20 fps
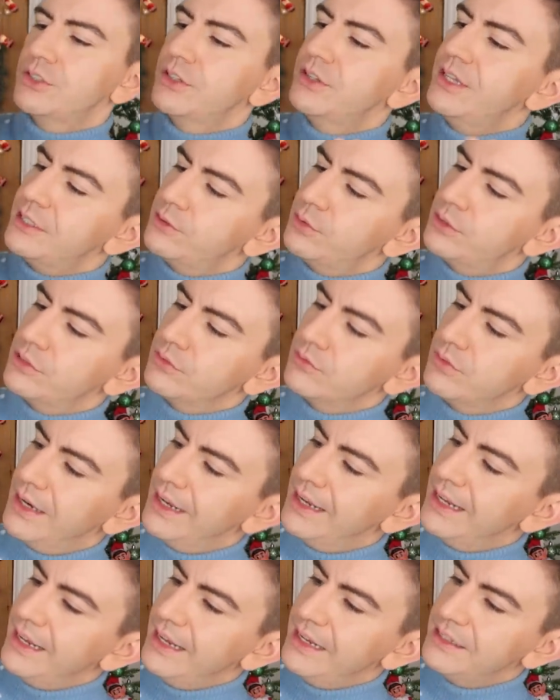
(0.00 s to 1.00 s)
So this was a
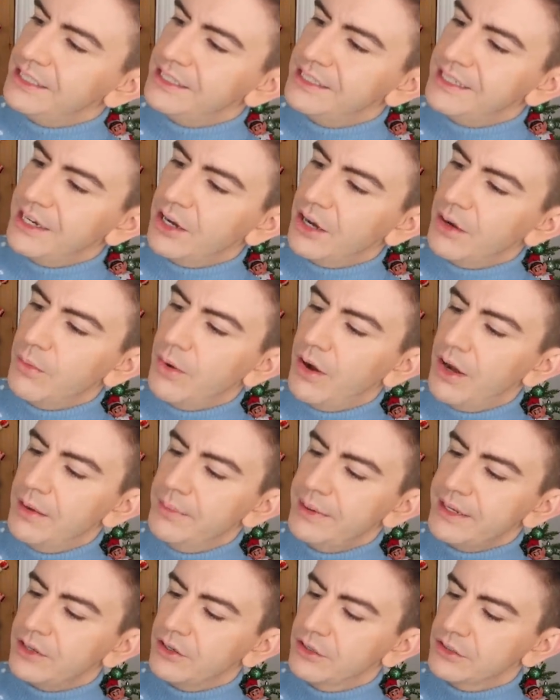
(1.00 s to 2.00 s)
really easy DIY
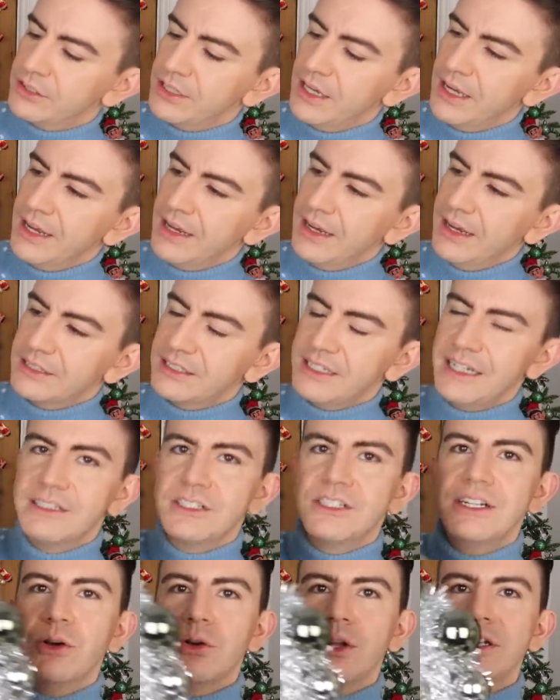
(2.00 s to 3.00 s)
because
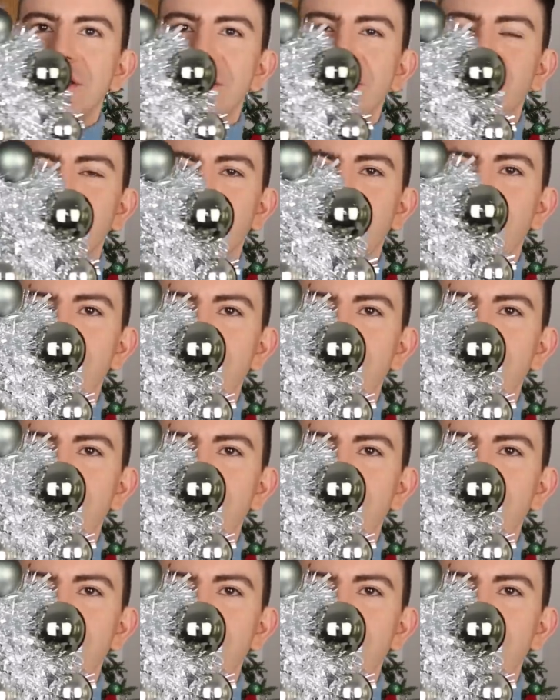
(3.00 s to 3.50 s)
essentially all I did was